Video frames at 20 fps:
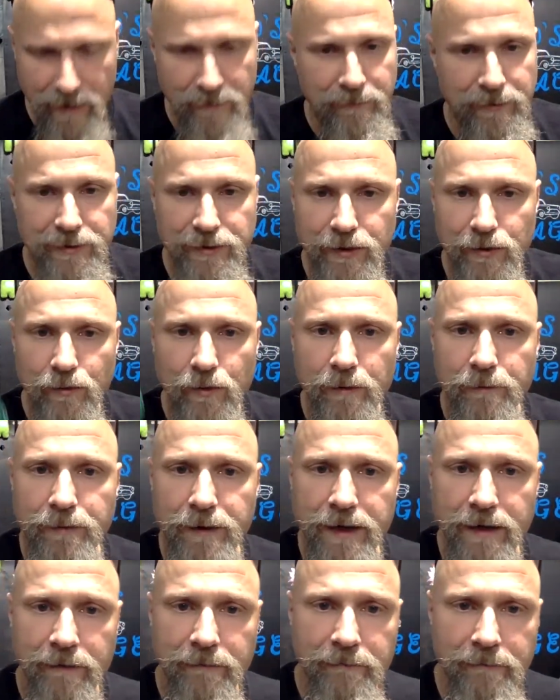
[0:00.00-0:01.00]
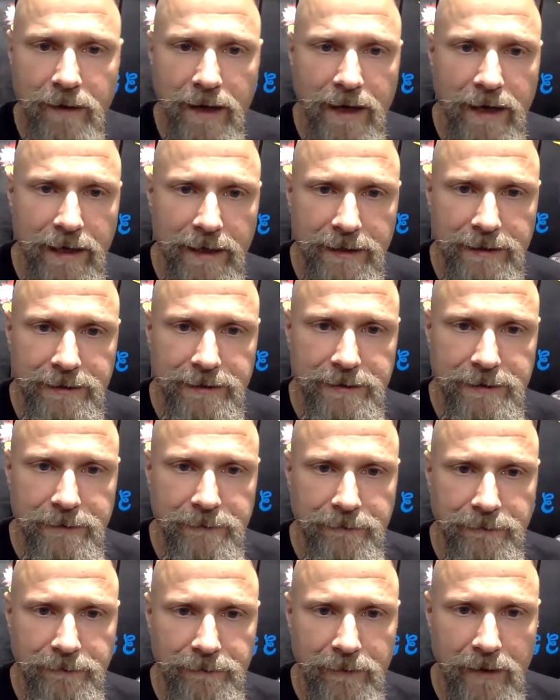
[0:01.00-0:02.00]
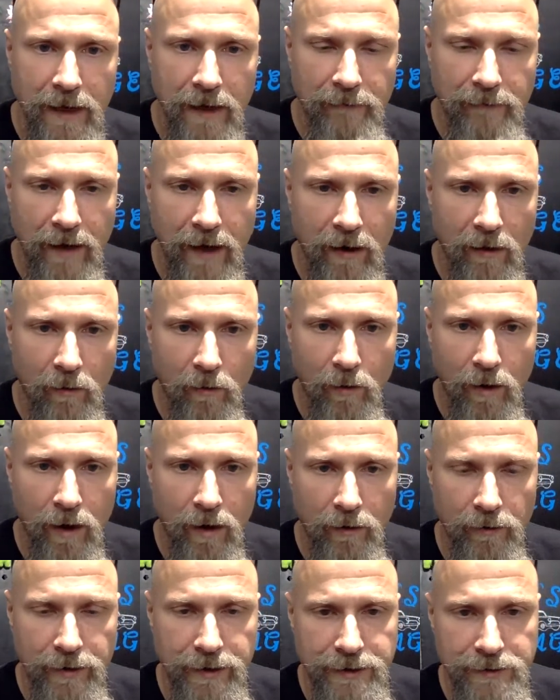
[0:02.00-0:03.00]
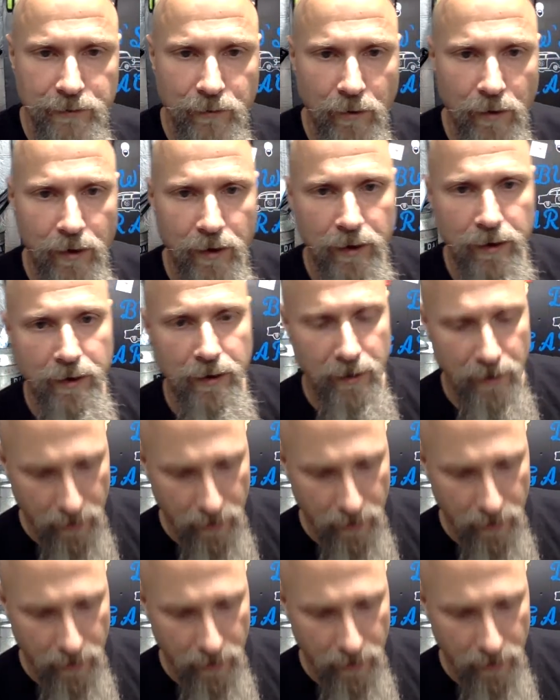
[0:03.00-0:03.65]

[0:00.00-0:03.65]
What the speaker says: but you would be amazed of how well these work.